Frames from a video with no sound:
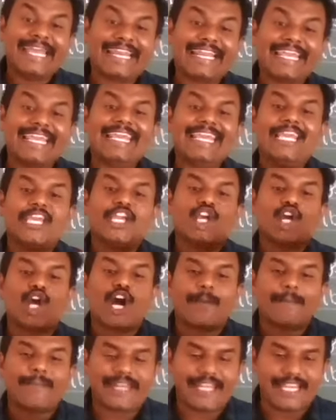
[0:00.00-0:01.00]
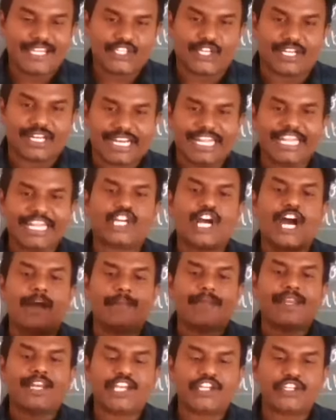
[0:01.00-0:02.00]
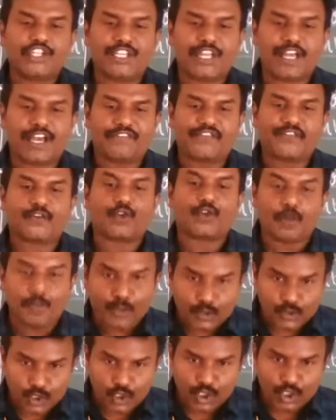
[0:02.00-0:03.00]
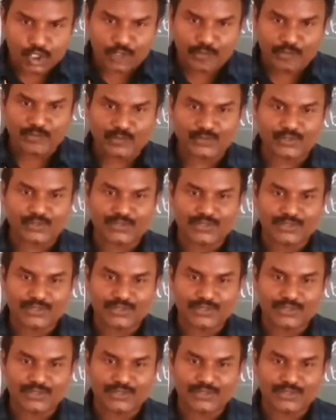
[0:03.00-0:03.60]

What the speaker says: Recombination. Recombination of chromosomes.